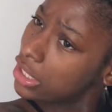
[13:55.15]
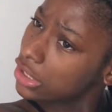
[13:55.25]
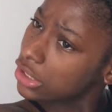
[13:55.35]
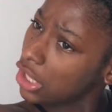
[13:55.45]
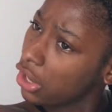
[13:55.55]

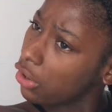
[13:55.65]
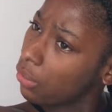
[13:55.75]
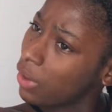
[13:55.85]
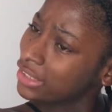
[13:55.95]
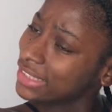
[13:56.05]
So
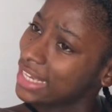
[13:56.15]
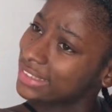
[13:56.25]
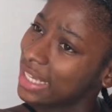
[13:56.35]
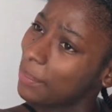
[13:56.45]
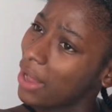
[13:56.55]
once I
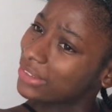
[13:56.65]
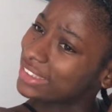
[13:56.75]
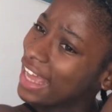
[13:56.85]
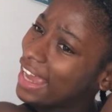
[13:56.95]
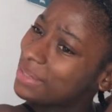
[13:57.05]
step
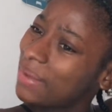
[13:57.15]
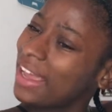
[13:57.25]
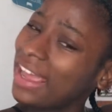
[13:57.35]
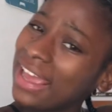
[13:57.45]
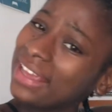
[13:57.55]
outside, my
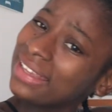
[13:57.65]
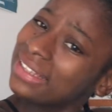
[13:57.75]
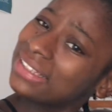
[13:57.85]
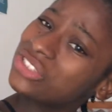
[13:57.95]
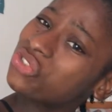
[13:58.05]
hair
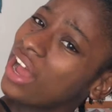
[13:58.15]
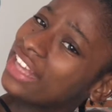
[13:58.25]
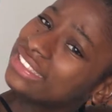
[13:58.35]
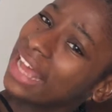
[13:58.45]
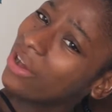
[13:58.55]

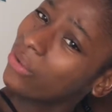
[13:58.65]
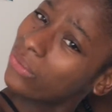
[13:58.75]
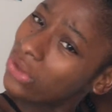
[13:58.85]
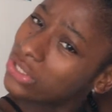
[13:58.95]
dries out.